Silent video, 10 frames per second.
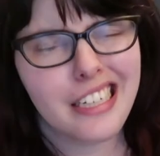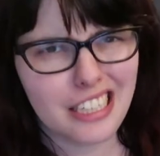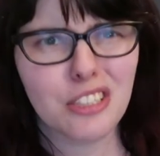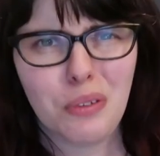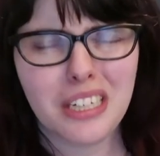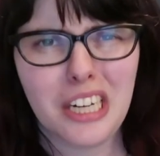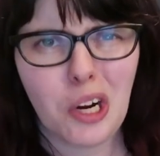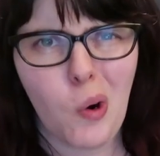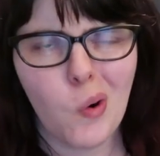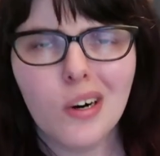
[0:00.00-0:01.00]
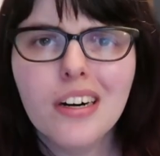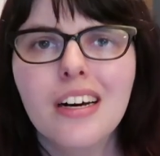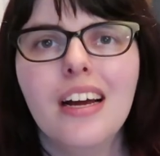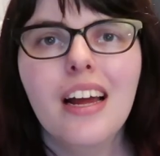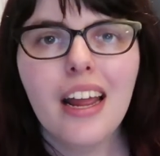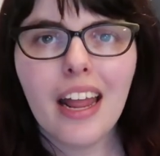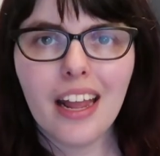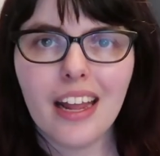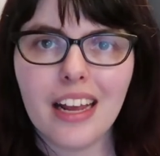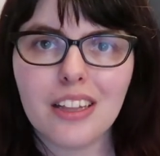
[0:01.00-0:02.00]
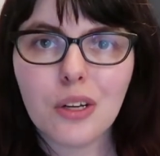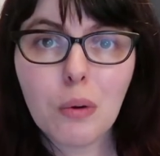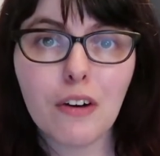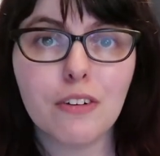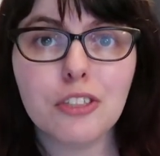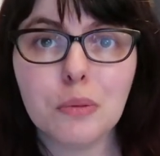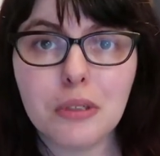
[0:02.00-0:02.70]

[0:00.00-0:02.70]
It is really cool. And their waffles are